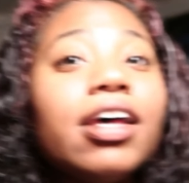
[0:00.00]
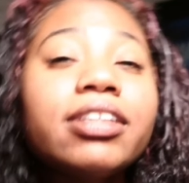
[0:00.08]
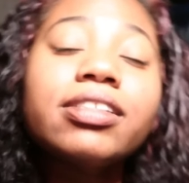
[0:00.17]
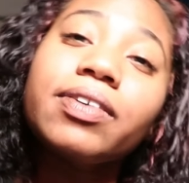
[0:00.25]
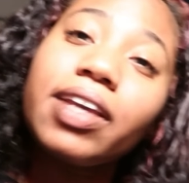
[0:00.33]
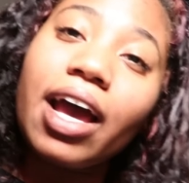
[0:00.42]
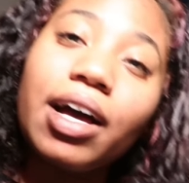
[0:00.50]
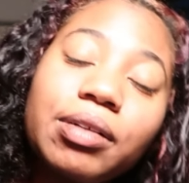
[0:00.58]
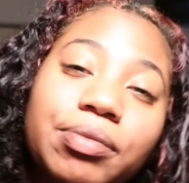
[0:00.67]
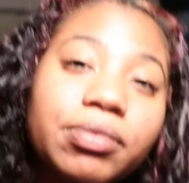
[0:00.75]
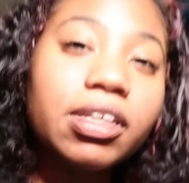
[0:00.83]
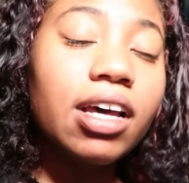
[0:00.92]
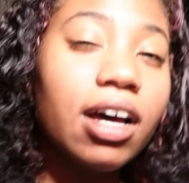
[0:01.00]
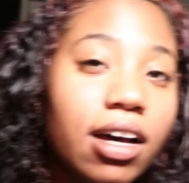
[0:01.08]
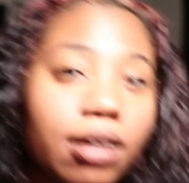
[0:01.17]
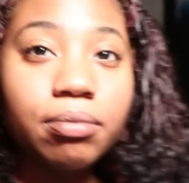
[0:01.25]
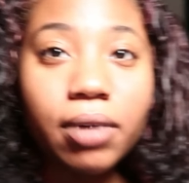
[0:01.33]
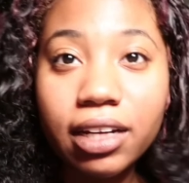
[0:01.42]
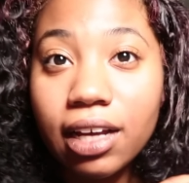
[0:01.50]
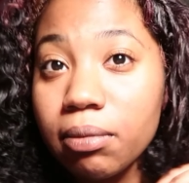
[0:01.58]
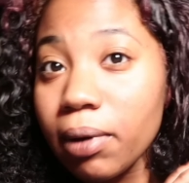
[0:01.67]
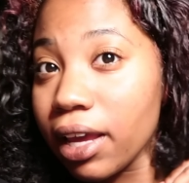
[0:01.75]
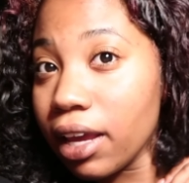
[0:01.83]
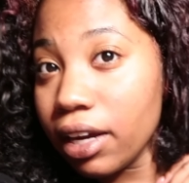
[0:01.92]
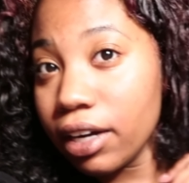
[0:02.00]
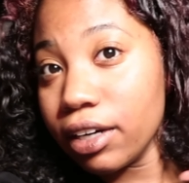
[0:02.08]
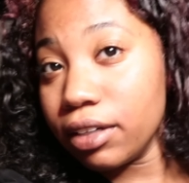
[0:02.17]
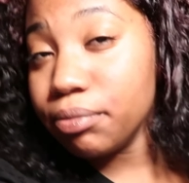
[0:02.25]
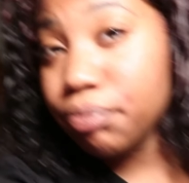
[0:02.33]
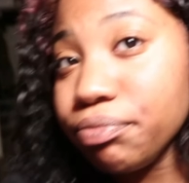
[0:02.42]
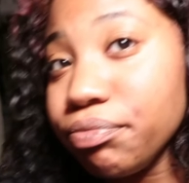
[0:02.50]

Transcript: So yeah, um I dyed my hair